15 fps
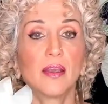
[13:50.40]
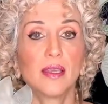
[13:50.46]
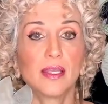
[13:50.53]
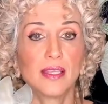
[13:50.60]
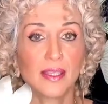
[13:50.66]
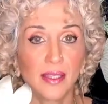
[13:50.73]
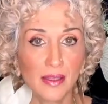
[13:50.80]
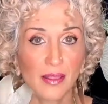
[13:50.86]

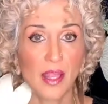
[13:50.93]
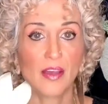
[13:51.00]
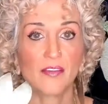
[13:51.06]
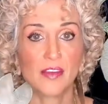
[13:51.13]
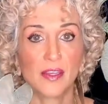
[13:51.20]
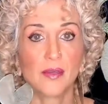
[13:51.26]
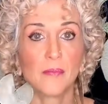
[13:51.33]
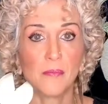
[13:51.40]

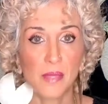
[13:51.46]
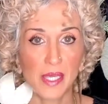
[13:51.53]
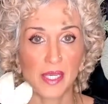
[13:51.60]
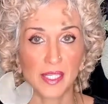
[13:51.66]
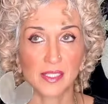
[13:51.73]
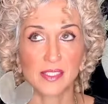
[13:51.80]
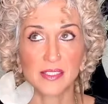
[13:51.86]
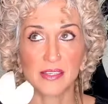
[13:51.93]
10-11
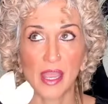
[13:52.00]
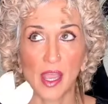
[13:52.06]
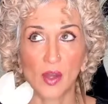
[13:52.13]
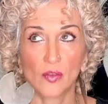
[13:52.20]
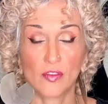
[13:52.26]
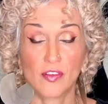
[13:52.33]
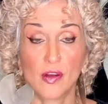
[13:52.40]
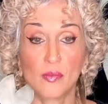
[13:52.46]
minutes,
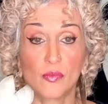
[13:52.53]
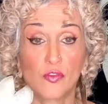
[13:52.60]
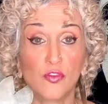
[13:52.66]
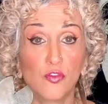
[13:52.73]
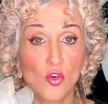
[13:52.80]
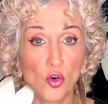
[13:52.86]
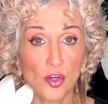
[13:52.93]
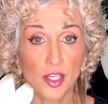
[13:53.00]
down from
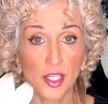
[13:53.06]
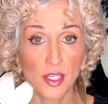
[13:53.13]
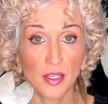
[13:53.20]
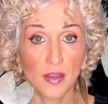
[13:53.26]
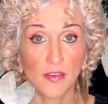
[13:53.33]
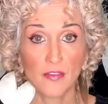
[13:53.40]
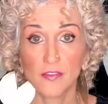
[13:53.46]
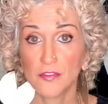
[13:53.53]

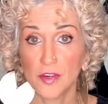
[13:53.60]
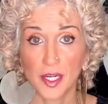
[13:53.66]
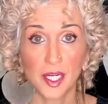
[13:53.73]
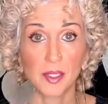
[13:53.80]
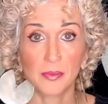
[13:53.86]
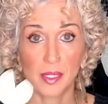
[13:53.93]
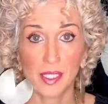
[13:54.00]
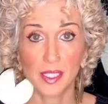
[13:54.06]
40
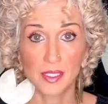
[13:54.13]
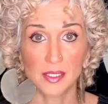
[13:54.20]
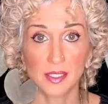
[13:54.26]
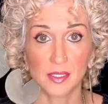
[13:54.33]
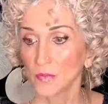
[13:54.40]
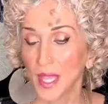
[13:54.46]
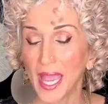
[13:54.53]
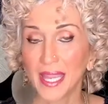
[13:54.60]
freaking minutes.
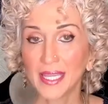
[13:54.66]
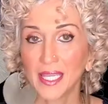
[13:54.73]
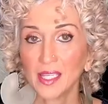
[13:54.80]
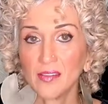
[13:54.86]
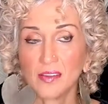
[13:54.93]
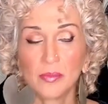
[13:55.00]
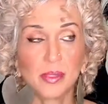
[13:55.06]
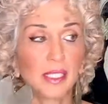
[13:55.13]
I can't
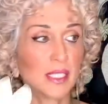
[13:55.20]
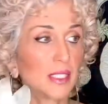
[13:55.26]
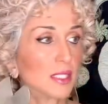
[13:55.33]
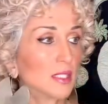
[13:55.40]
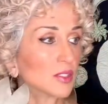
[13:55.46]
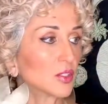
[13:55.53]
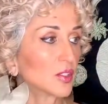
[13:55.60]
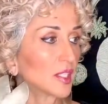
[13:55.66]
even
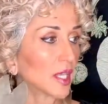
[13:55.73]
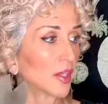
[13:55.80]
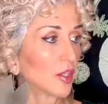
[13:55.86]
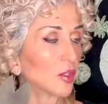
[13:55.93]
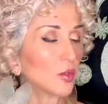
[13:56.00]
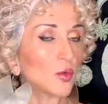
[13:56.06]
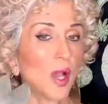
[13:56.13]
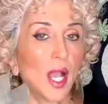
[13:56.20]
begin to tell
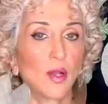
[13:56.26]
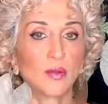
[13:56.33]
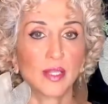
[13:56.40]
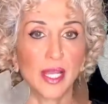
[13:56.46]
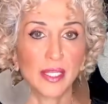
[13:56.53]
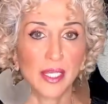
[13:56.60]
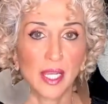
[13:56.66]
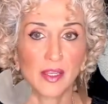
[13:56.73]
you how
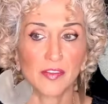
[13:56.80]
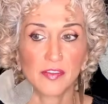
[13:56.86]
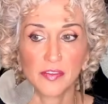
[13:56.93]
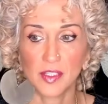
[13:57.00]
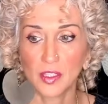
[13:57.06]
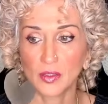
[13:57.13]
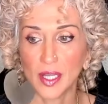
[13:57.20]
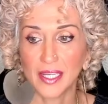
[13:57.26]
light I
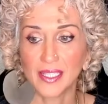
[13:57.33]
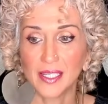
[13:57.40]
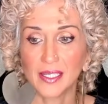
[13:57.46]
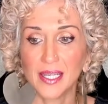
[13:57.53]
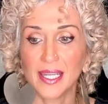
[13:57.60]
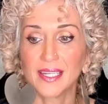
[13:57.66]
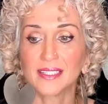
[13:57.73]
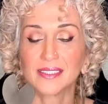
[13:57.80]
feel. I get
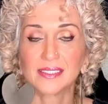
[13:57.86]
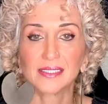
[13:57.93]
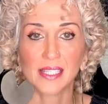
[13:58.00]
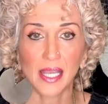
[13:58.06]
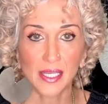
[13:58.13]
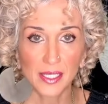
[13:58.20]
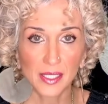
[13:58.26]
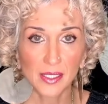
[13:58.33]

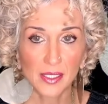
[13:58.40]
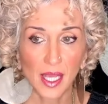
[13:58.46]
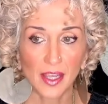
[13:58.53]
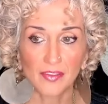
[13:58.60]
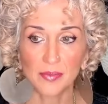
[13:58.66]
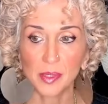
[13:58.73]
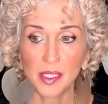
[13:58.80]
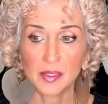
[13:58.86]
excited.
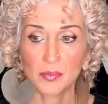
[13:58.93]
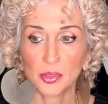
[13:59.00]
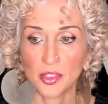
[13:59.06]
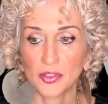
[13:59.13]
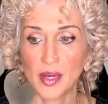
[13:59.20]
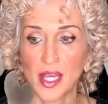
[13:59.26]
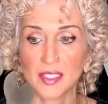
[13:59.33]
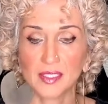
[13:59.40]
I've been
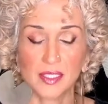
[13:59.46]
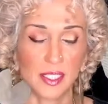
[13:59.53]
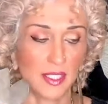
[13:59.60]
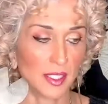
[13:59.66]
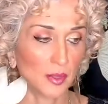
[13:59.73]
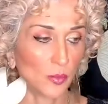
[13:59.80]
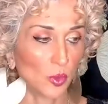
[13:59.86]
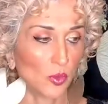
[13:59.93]

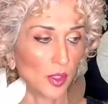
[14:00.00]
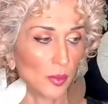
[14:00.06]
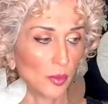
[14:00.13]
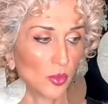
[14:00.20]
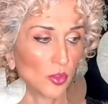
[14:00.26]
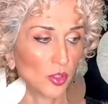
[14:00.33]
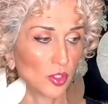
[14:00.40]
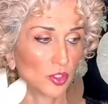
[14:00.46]
procrastinating more and
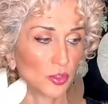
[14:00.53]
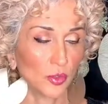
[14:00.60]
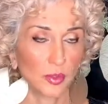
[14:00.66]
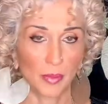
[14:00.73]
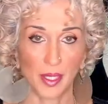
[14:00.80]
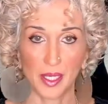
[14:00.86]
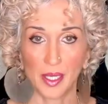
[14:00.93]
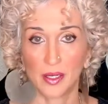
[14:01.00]
more doing
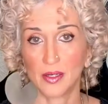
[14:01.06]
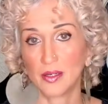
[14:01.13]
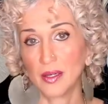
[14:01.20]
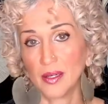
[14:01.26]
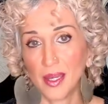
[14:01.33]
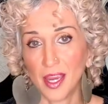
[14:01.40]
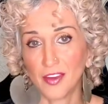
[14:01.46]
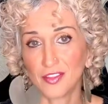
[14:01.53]
my hair
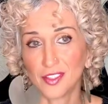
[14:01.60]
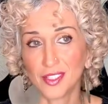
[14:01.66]
every day